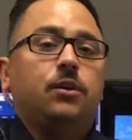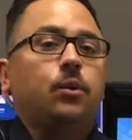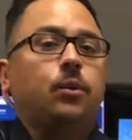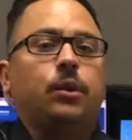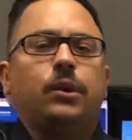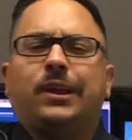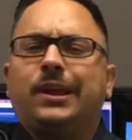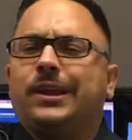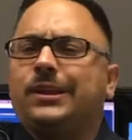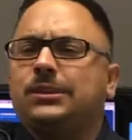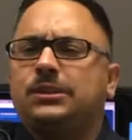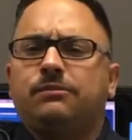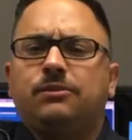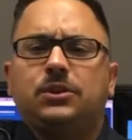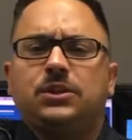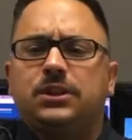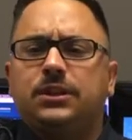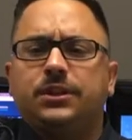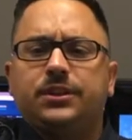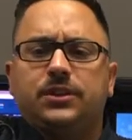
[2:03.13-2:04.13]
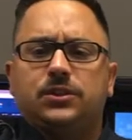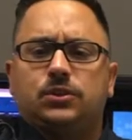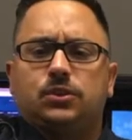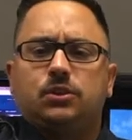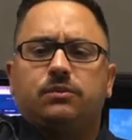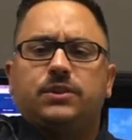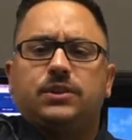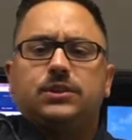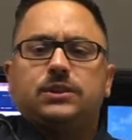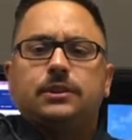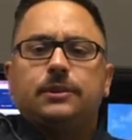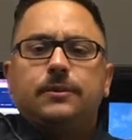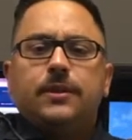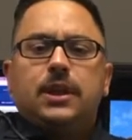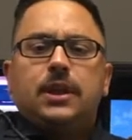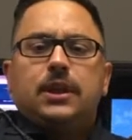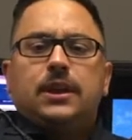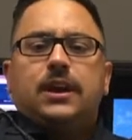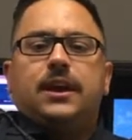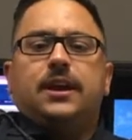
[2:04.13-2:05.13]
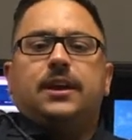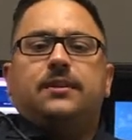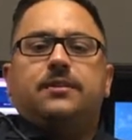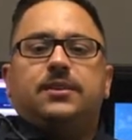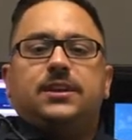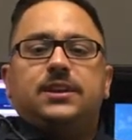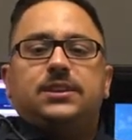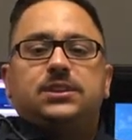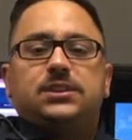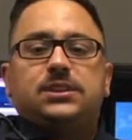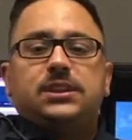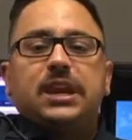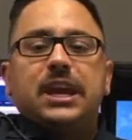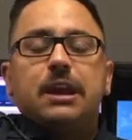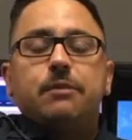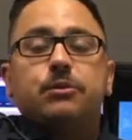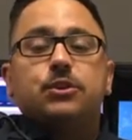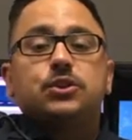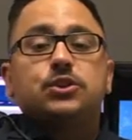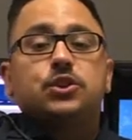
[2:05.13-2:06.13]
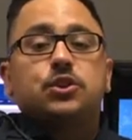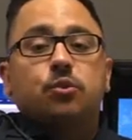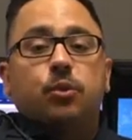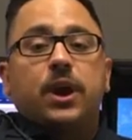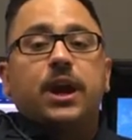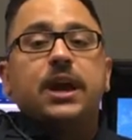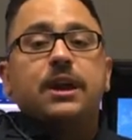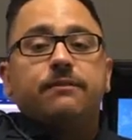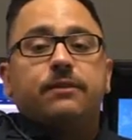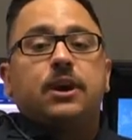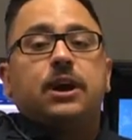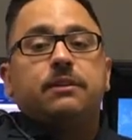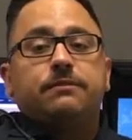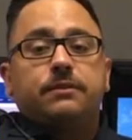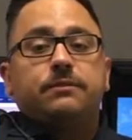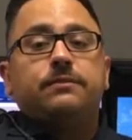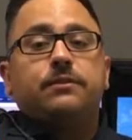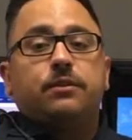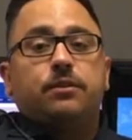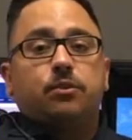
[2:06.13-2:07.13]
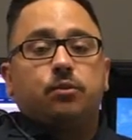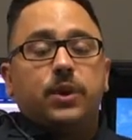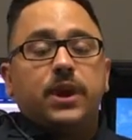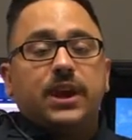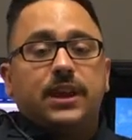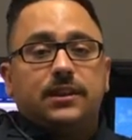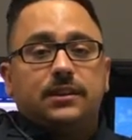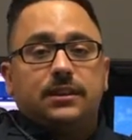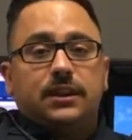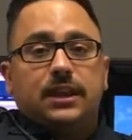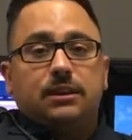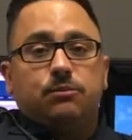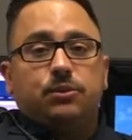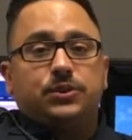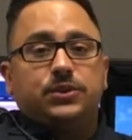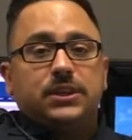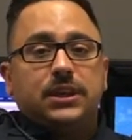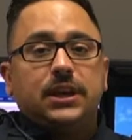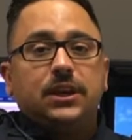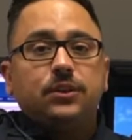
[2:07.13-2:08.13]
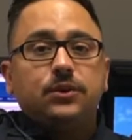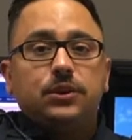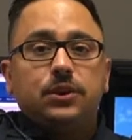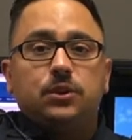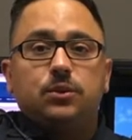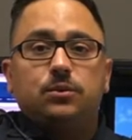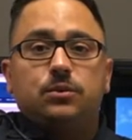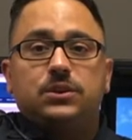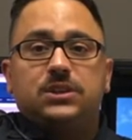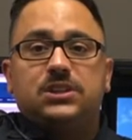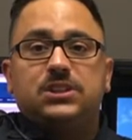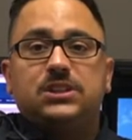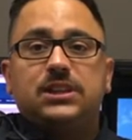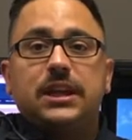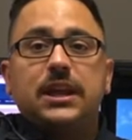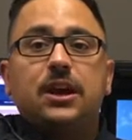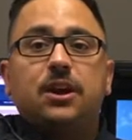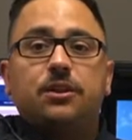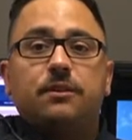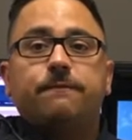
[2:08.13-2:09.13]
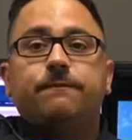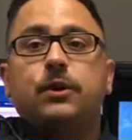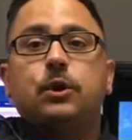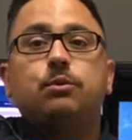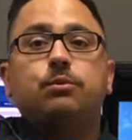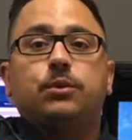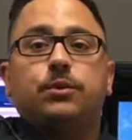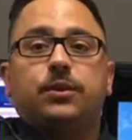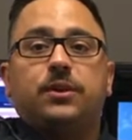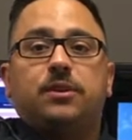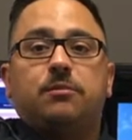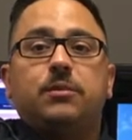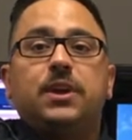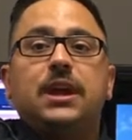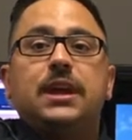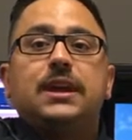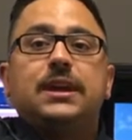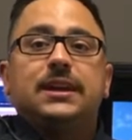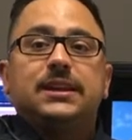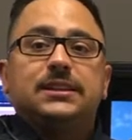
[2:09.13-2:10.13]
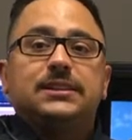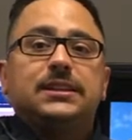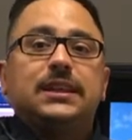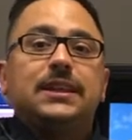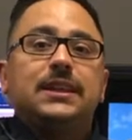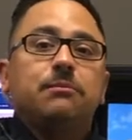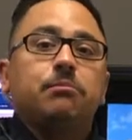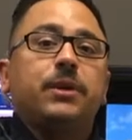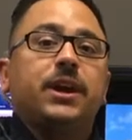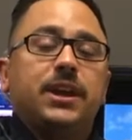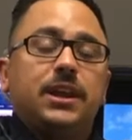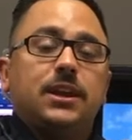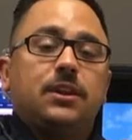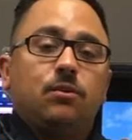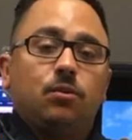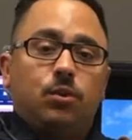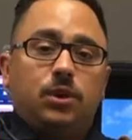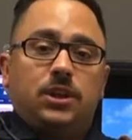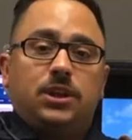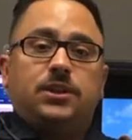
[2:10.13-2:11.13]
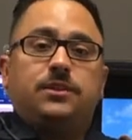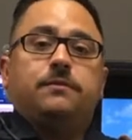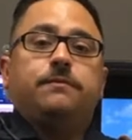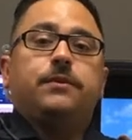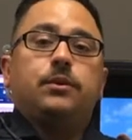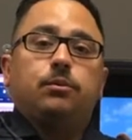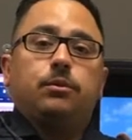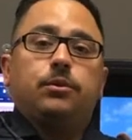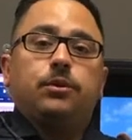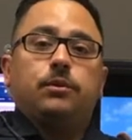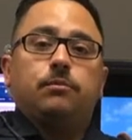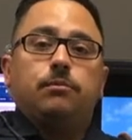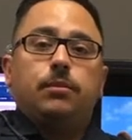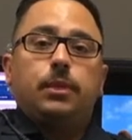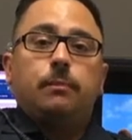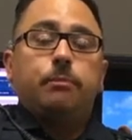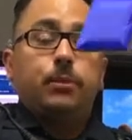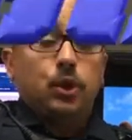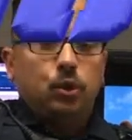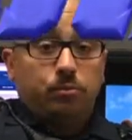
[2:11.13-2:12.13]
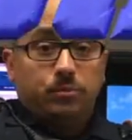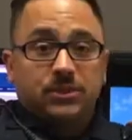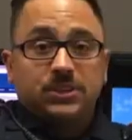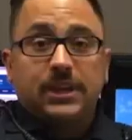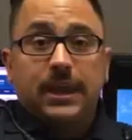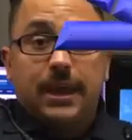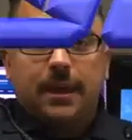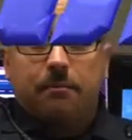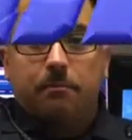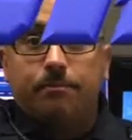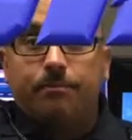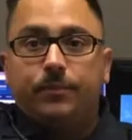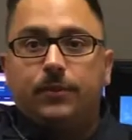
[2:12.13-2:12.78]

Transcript: or a loss of utility service. These scammers thrive off of the threat and will tell you to stay on the phone with them and send the money while on the phone with them. Boom, scam.